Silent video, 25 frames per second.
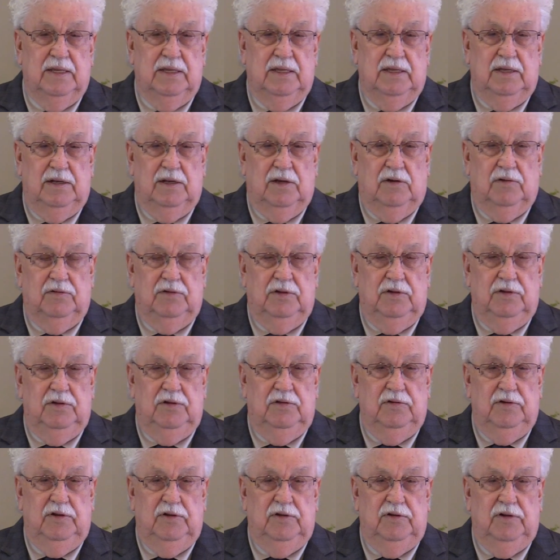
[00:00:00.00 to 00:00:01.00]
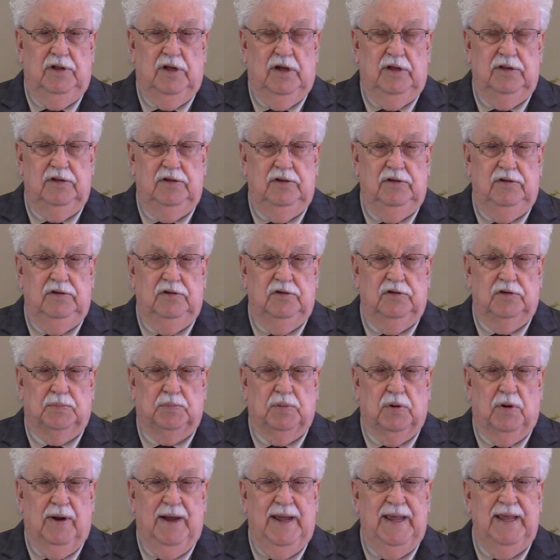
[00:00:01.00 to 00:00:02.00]
you know, you, you, you, know, you, you to
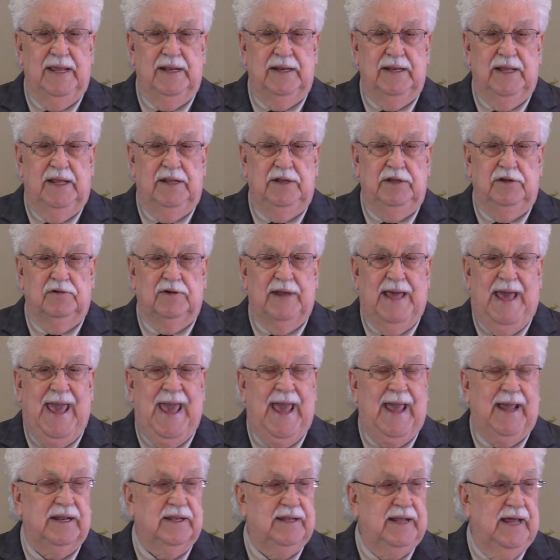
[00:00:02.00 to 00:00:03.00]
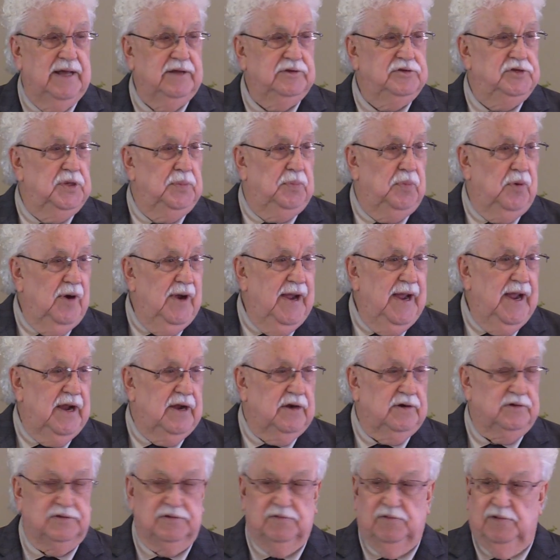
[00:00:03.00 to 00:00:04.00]
pray and then you to act out your prayers.